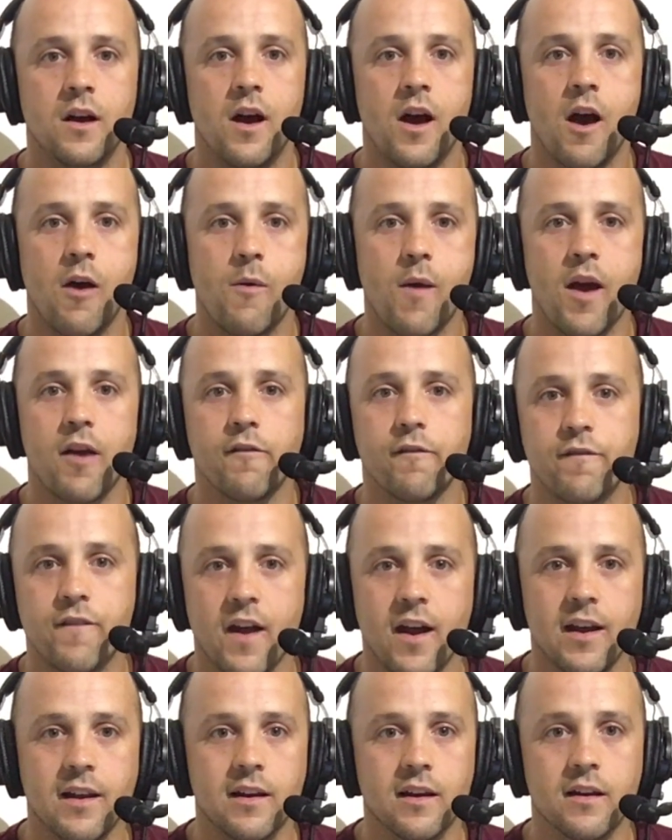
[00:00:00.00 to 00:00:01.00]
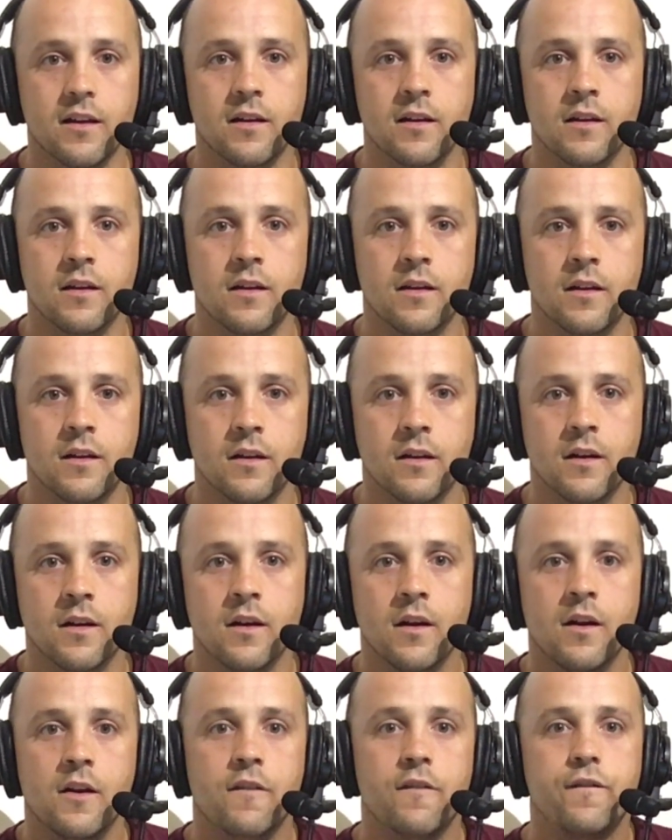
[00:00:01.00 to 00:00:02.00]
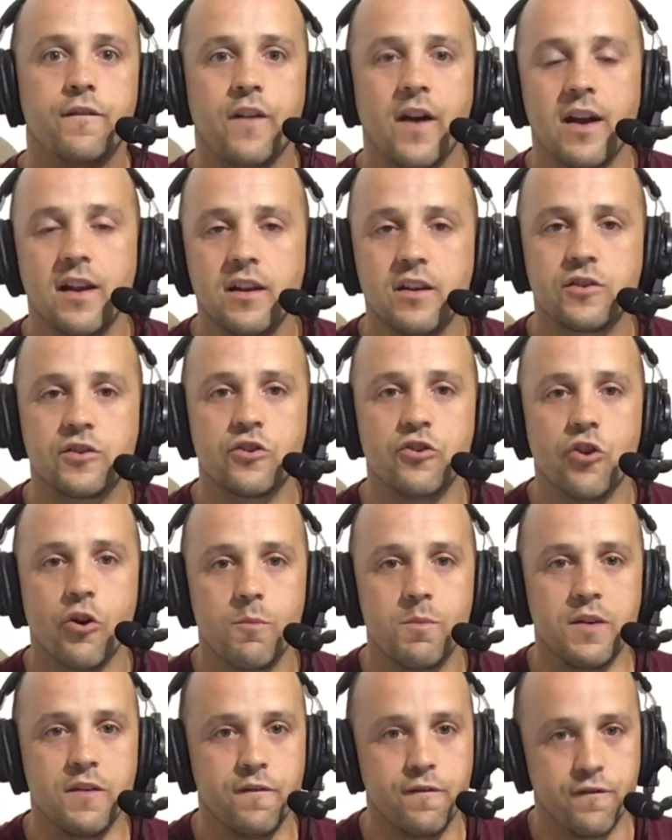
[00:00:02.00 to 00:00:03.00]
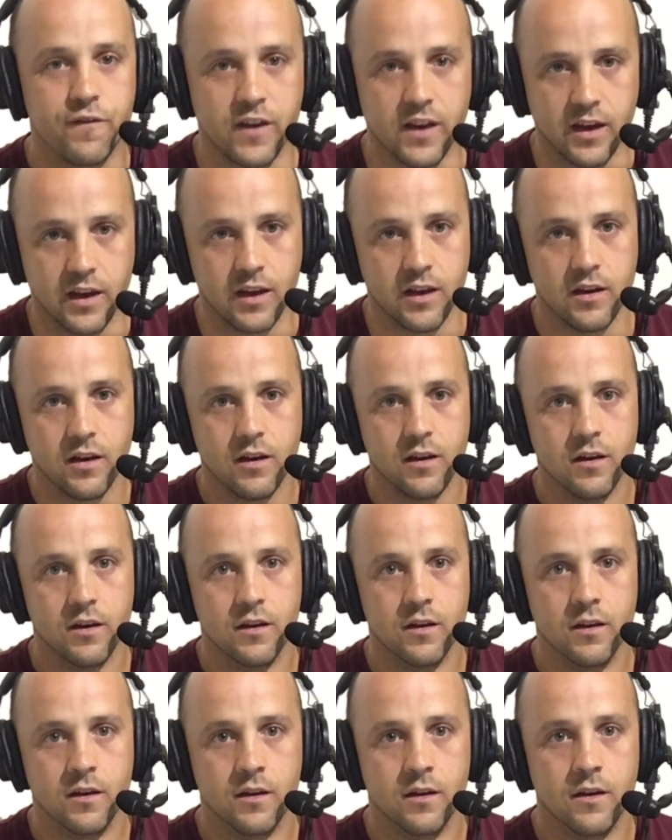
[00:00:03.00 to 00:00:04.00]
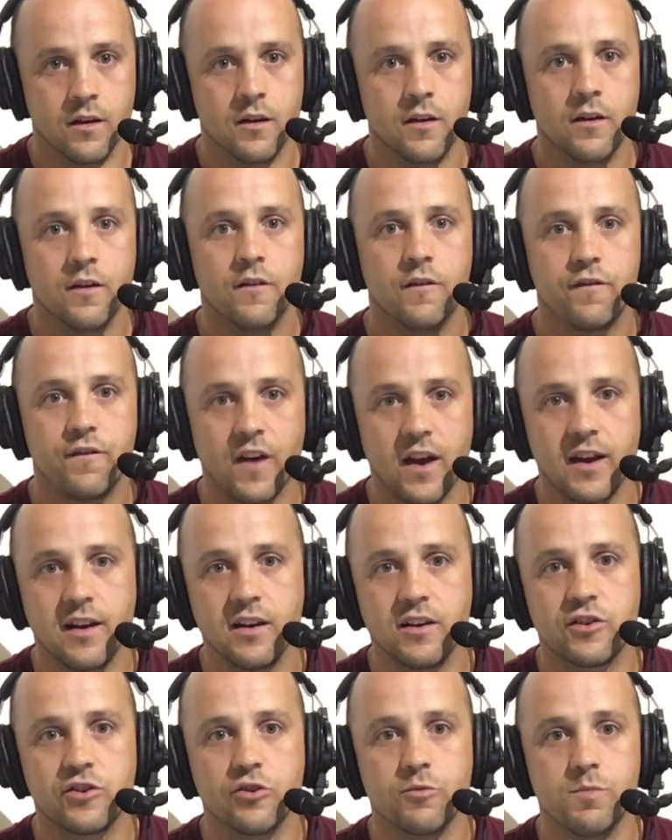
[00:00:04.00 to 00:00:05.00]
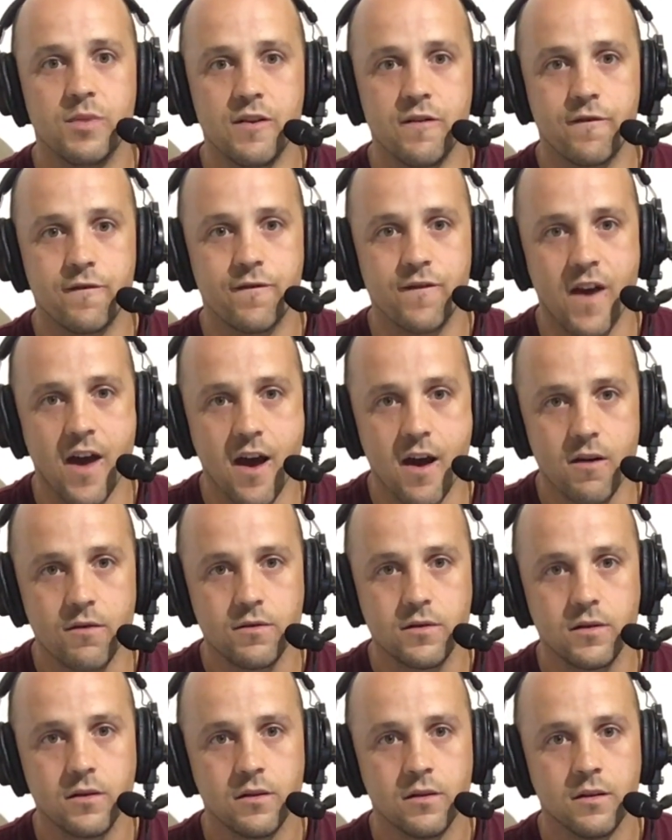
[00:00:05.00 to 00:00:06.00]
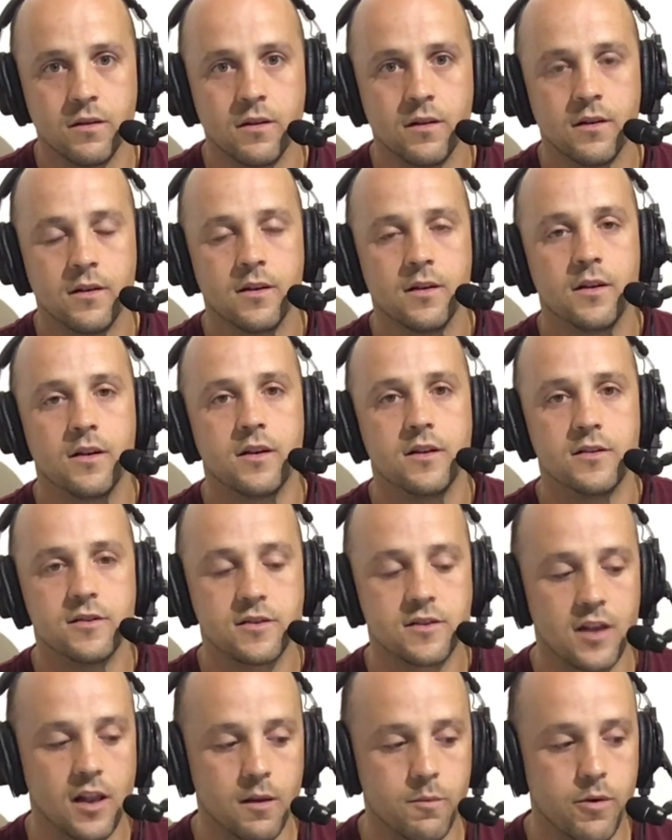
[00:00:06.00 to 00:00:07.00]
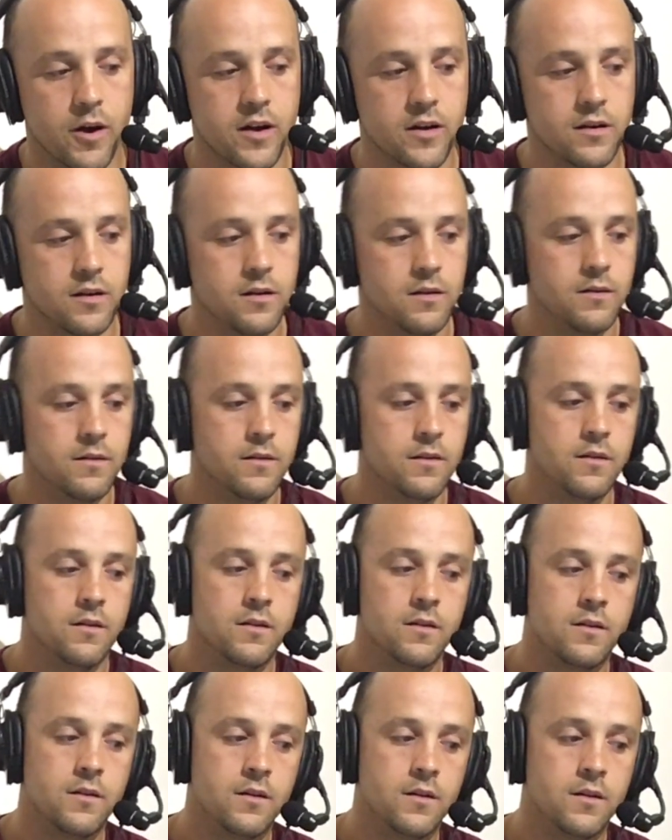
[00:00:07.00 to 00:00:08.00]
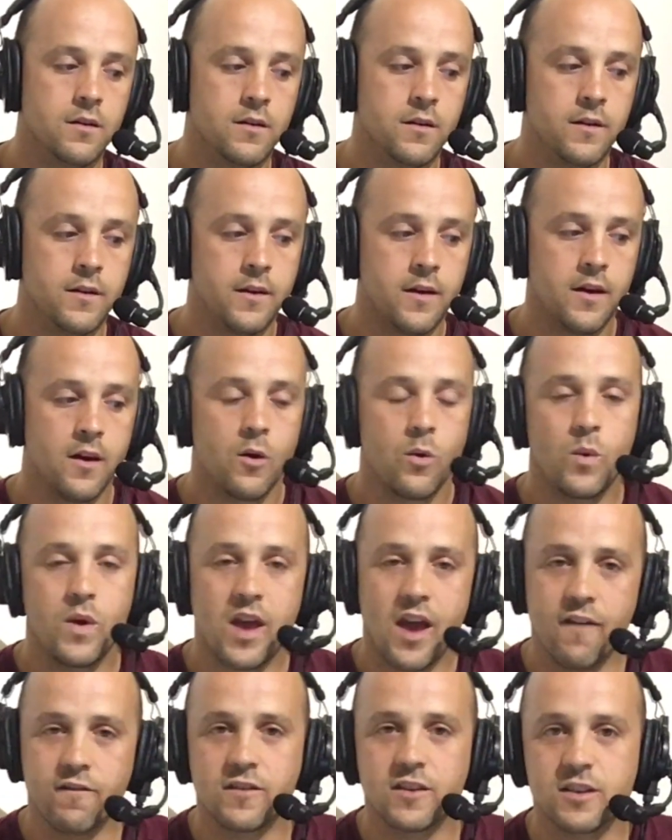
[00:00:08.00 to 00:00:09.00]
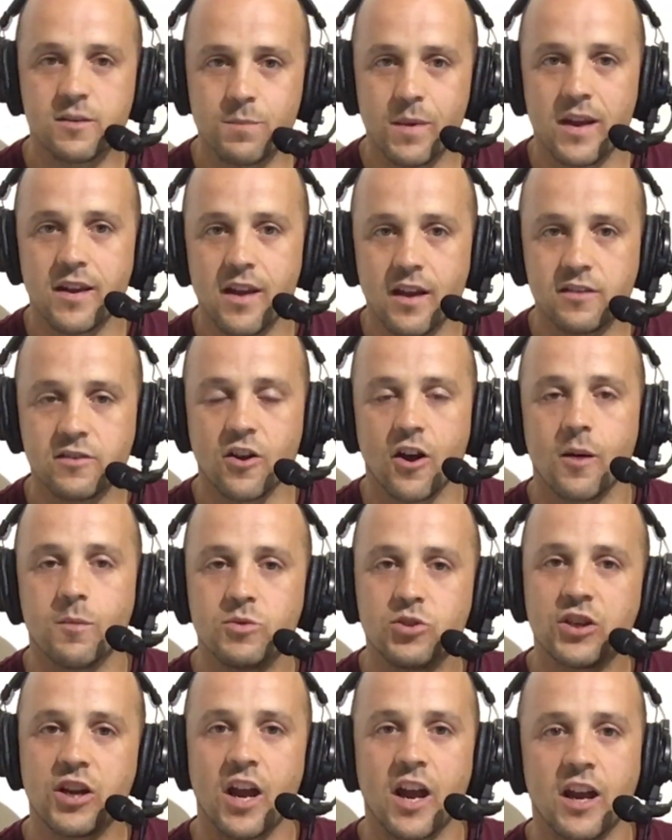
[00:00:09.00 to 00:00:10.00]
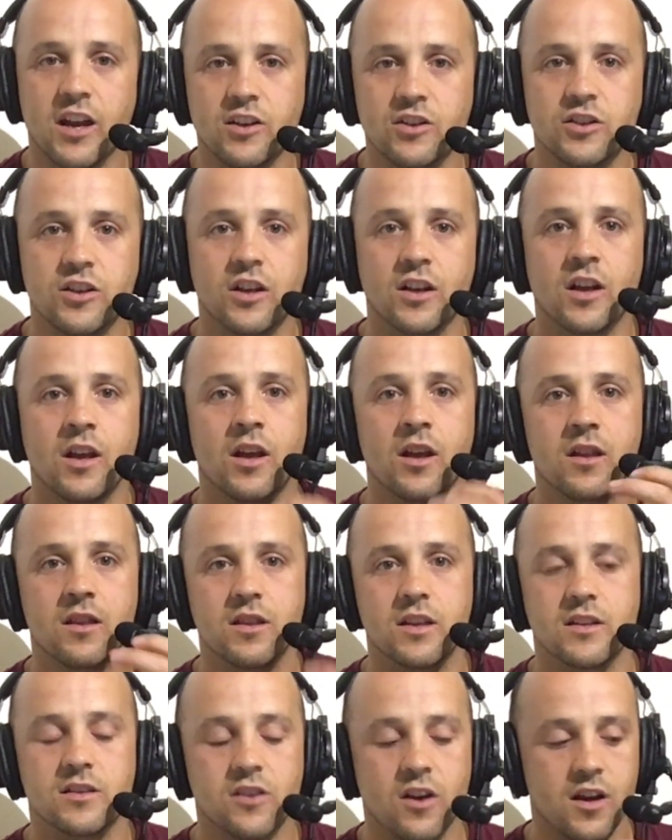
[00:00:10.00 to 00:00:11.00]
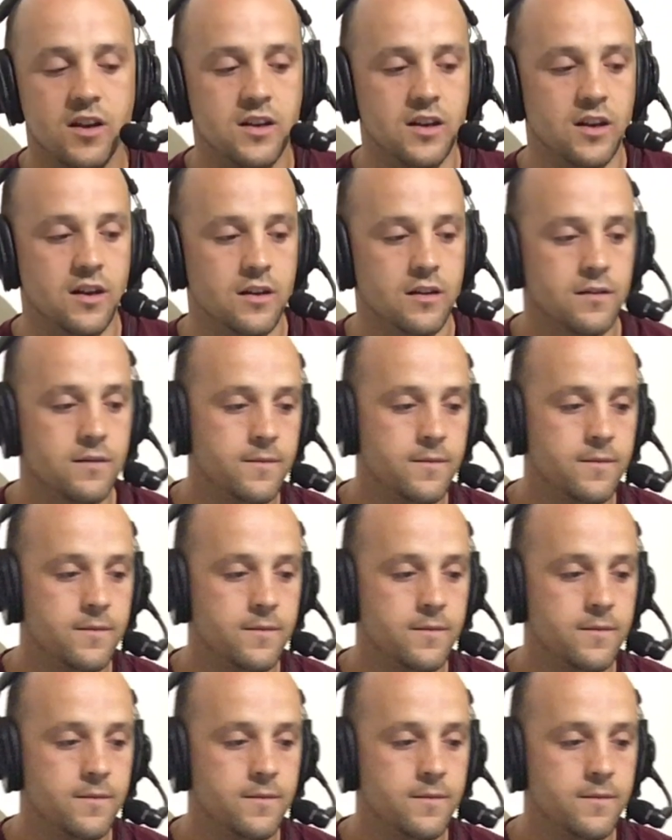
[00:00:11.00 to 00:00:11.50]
around failure. Failure should not be feared. Failure should be found and celebrated. We have to spend our time changing this idea.